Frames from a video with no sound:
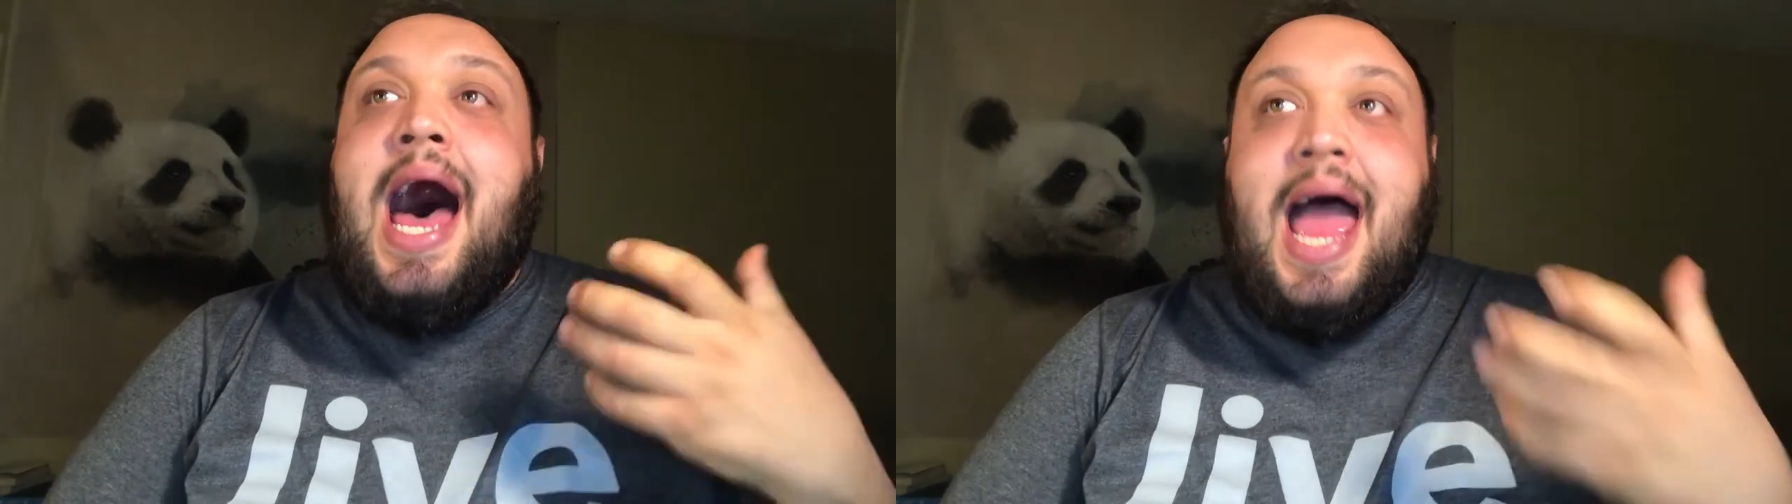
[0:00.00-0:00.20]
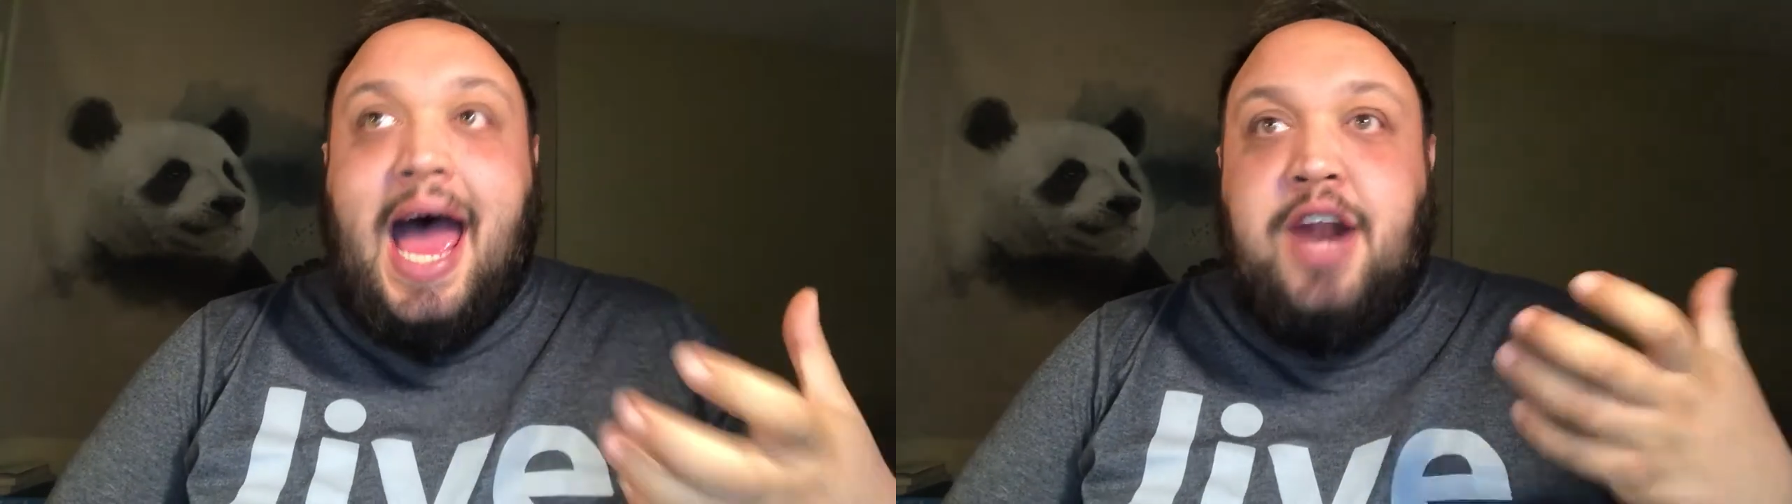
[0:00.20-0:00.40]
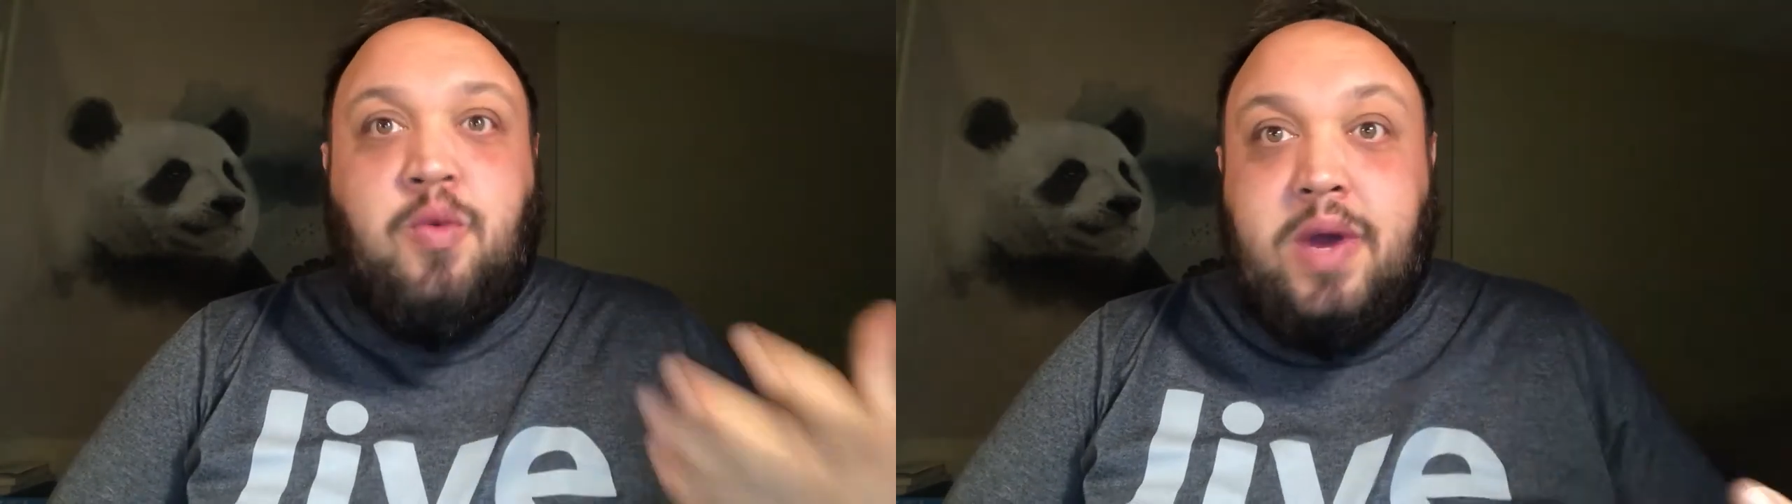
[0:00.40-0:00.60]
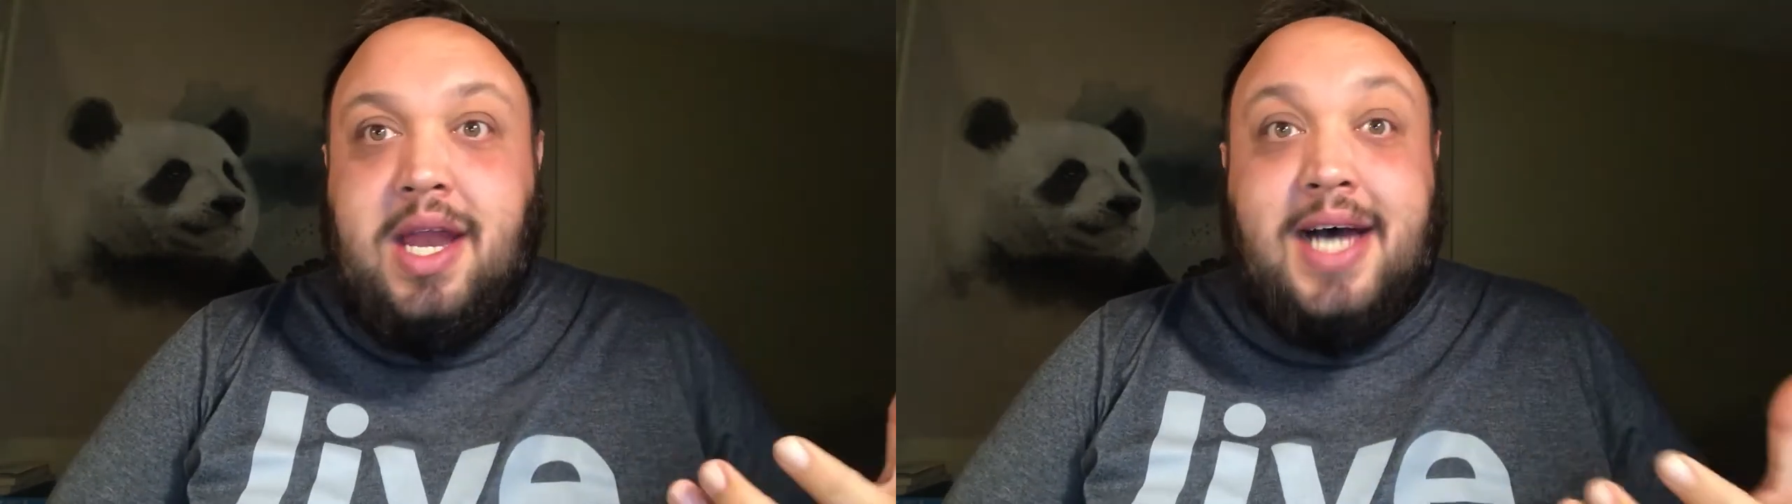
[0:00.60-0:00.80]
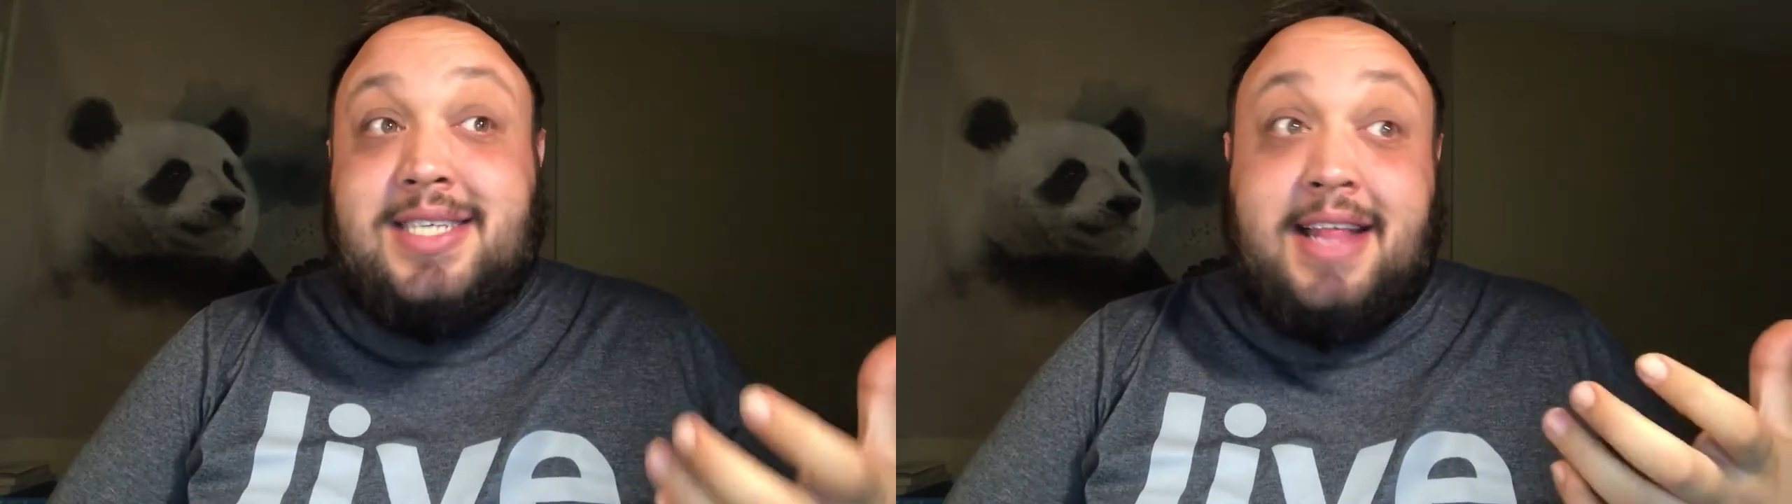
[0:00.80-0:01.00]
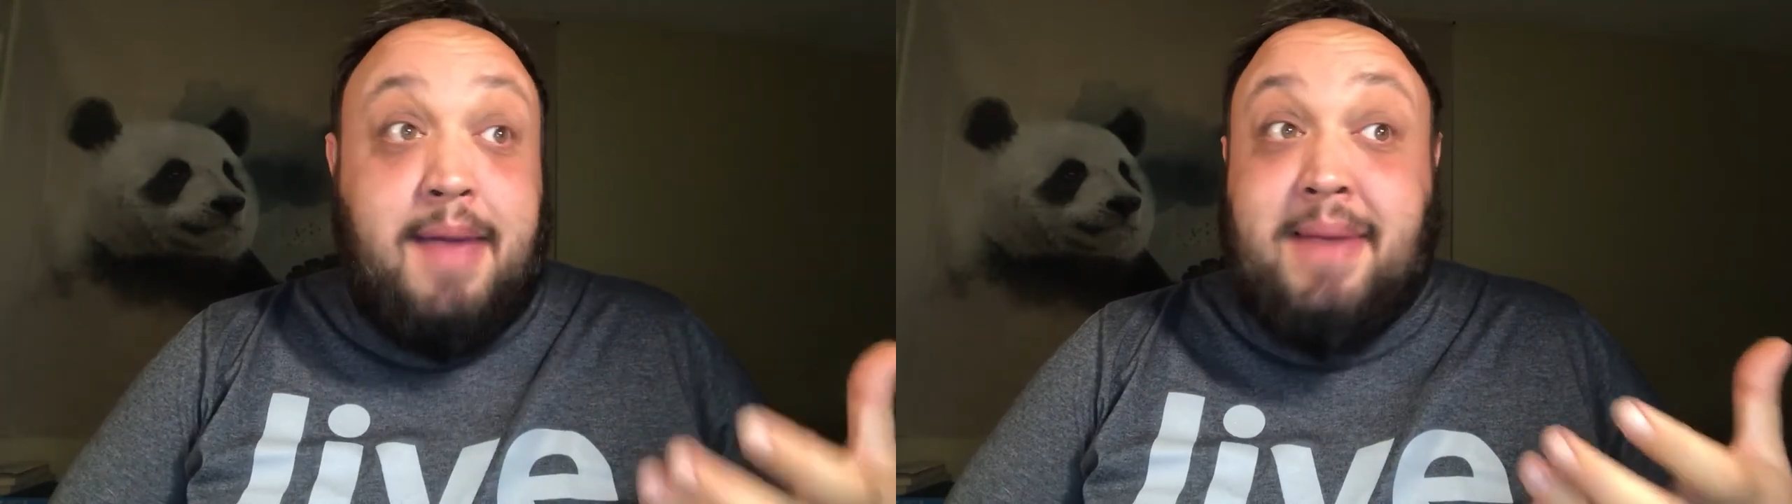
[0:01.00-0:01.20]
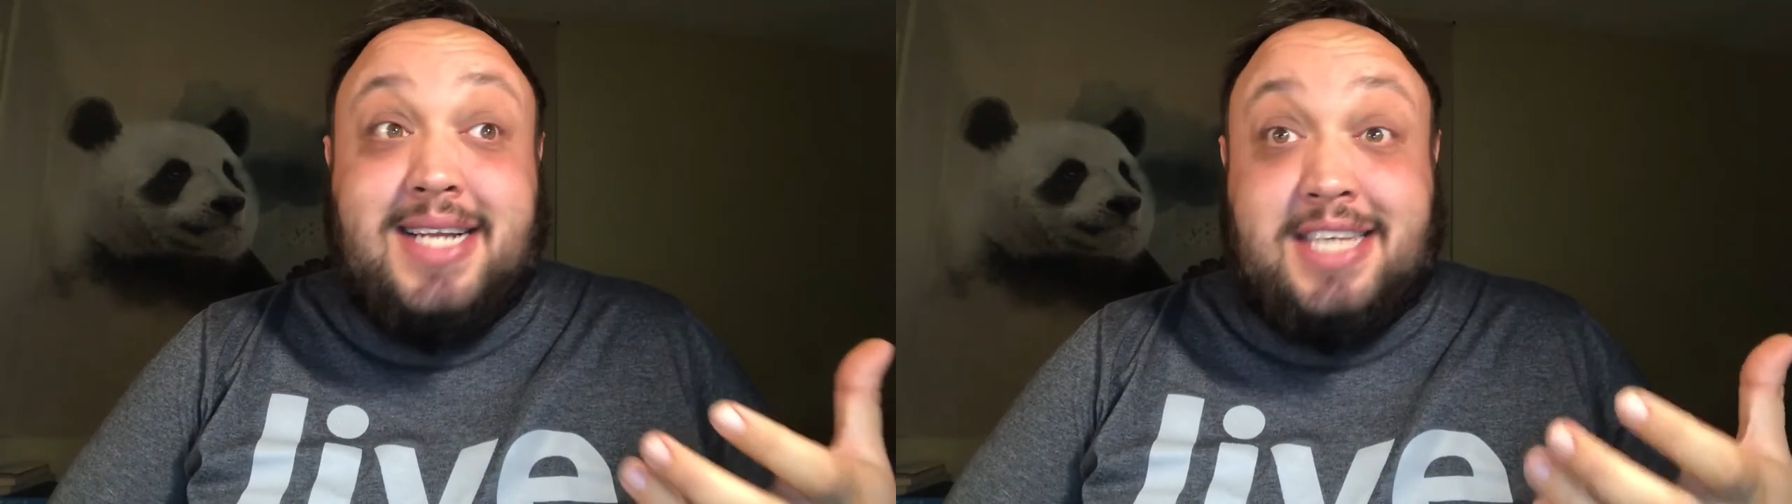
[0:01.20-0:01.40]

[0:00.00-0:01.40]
I had to realize that they might